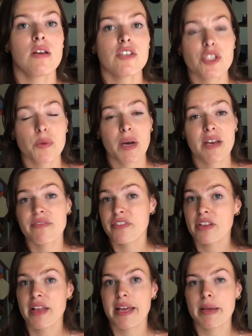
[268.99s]
So I feel
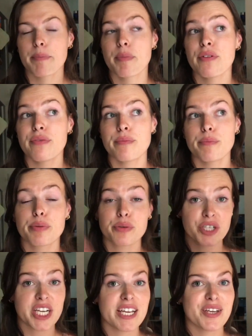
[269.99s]
like
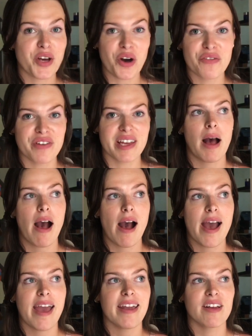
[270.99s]
pre-COVID,
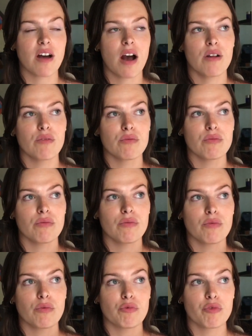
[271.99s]
I got
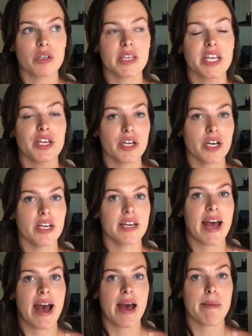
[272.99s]
really good
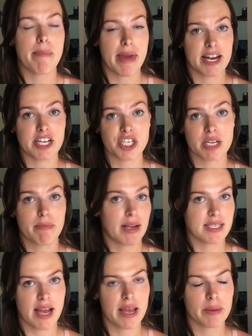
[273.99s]
at managing my
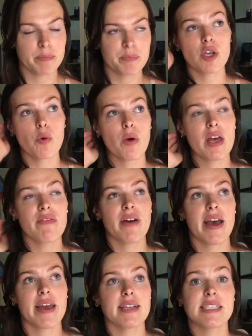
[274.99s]
time. So if
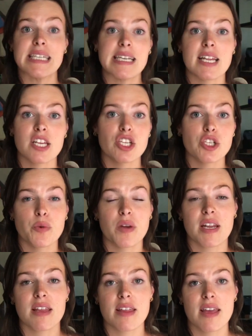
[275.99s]
I didn't need to shoot
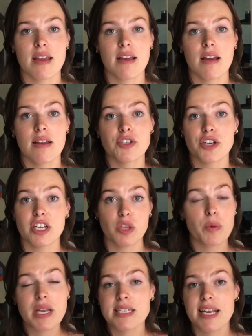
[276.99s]
anything during the
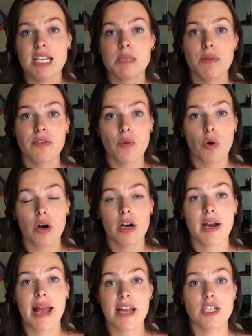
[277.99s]
weekdays
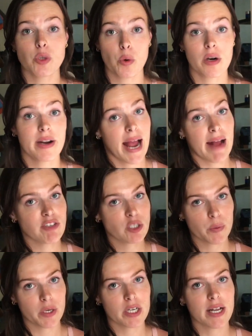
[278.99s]
before and or after
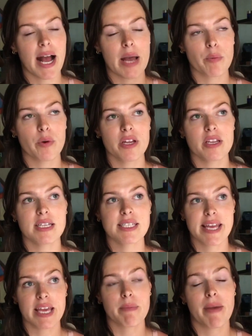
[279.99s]
work, I would
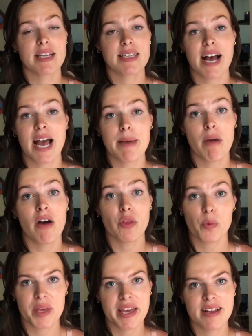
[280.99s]
take my time on the
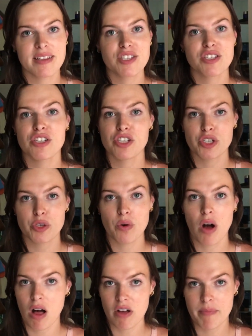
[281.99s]
weekends to shoot
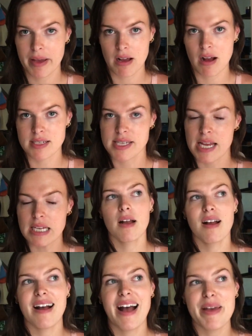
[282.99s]
all of my content.
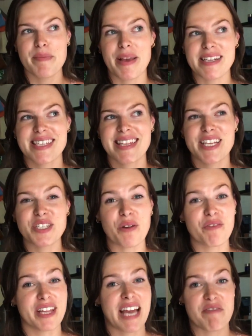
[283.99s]
I basically don't
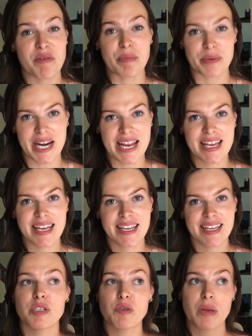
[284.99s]
really have a break
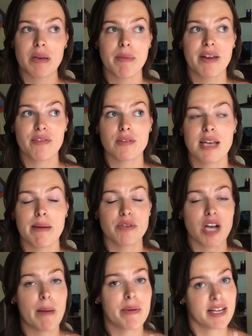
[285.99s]
between my full-time
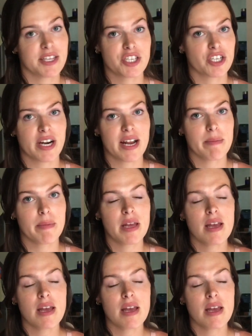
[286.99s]
job and Instagram.